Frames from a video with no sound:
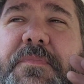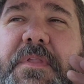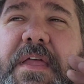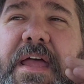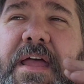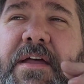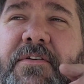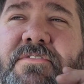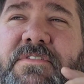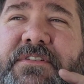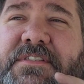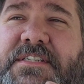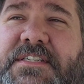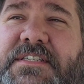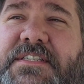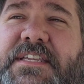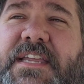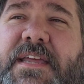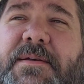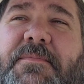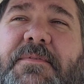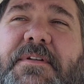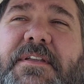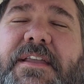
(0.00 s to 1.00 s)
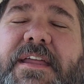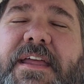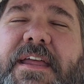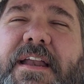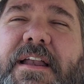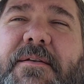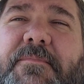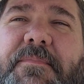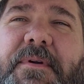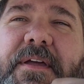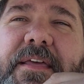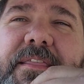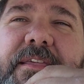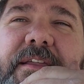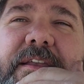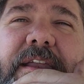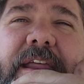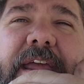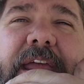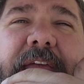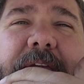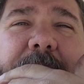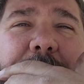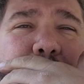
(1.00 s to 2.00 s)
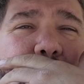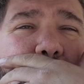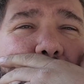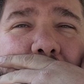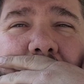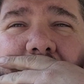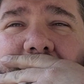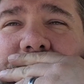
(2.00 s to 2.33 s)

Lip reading: I was intimidated by the name.